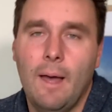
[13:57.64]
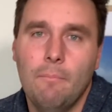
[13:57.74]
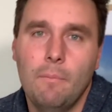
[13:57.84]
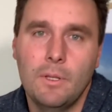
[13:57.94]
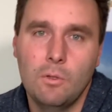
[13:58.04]

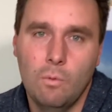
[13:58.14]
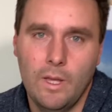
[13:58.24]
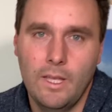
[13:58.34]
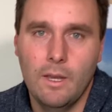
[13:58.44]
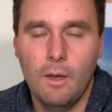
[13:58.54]

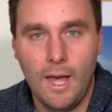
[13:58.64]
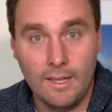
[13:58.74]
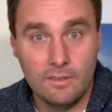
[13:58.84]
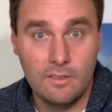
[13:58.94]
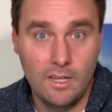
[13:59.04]
between
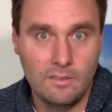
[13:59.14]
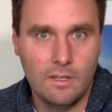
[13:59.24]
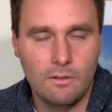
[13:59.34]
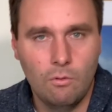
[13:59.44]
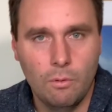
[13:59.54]
us as
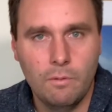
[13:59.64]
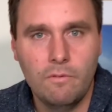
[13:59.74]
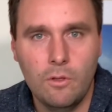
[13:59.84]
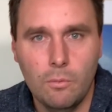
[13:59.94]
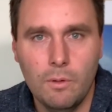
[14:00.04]
a group of
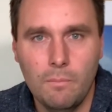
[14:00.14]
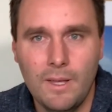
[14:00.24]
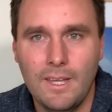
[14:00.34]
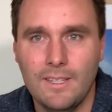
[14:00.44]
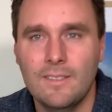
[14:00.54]
human
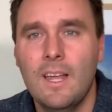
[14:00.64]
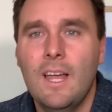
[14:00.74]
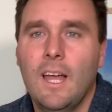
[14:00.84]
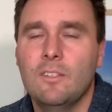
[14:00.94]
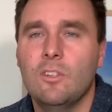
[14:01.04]
beings.
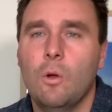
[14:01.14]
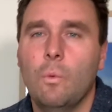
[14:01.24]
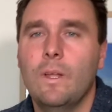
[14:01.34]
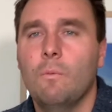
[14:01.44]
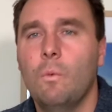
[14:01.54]
And so
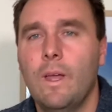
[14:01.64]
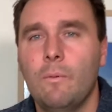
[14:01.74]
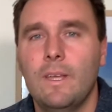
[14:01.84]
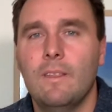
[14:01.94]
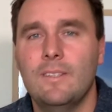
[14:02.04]
where
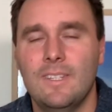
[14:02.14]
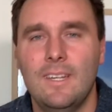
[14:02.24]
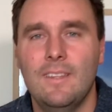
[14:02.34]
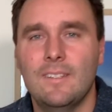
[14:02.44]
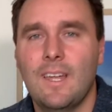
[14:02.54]
we
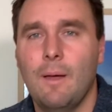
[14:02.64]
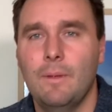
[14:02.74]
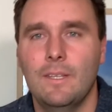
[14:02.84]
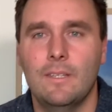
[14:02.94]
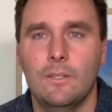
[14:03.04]
see this come
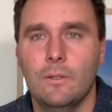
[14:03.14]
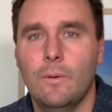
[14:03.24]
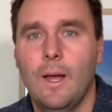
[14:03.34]
into